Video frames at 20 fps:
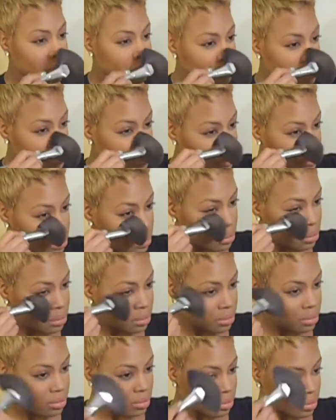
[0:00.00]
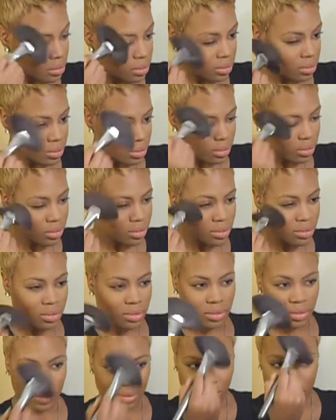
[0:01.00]

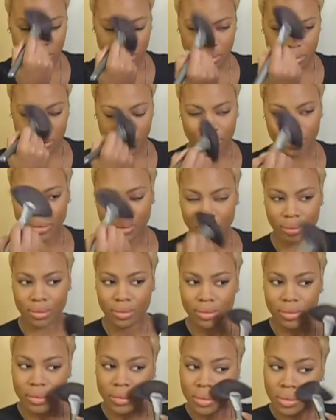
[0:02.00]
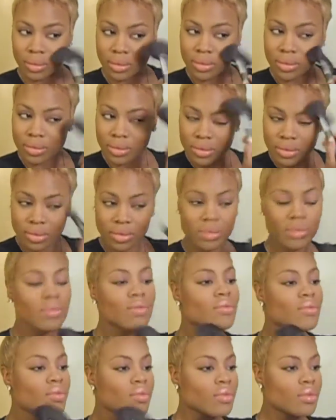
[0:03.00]

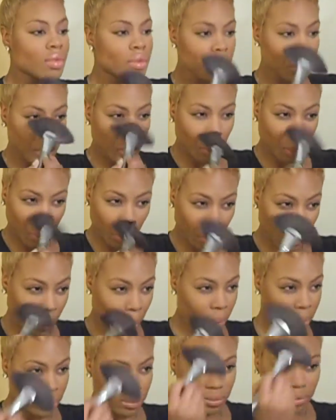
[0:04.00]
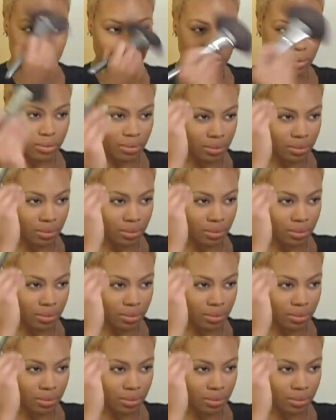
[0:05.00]
[no speech]